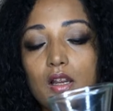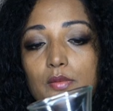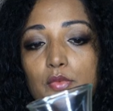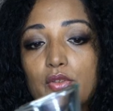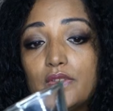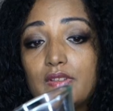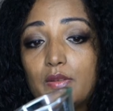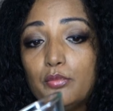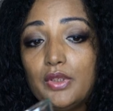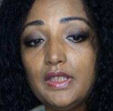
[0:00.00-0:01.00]
I'm going to
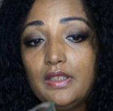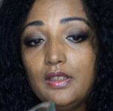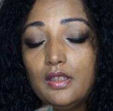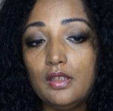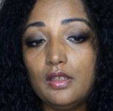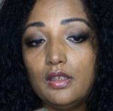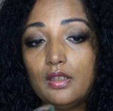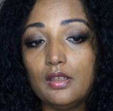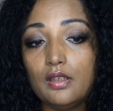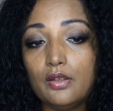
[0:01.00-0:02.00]
simply
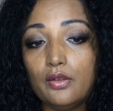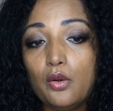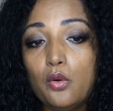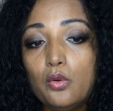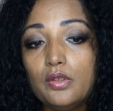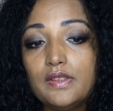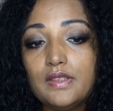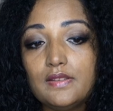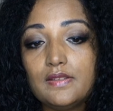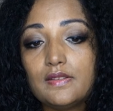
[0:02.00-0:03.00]
hold
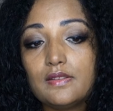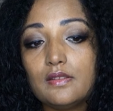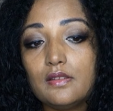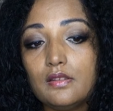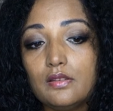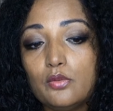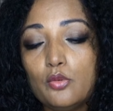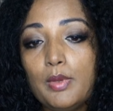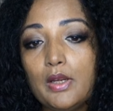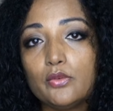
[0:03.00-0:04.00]
this
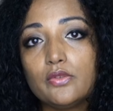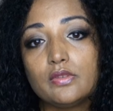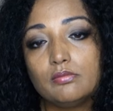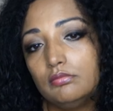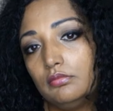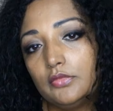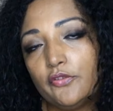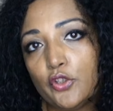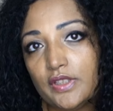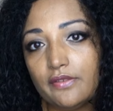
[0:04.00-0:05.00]
about
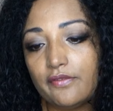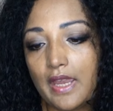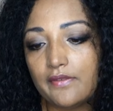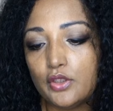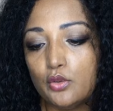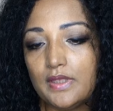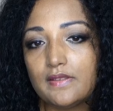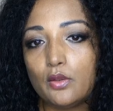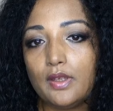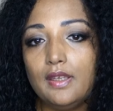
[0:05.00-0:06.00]
45
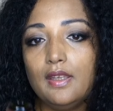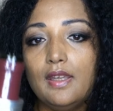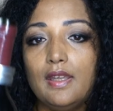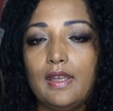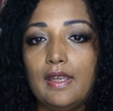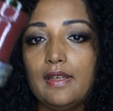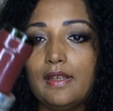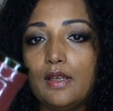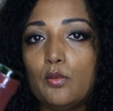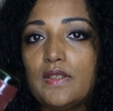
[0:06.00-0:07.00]
degrees, okay? And
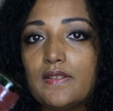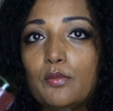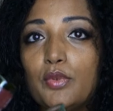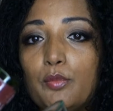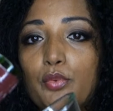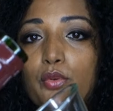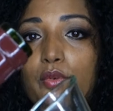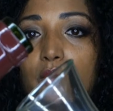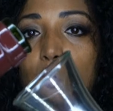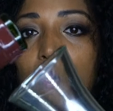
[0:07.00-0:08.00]
then I will simply pour
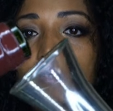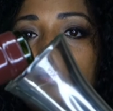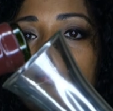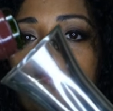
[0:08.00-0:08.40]
the wine.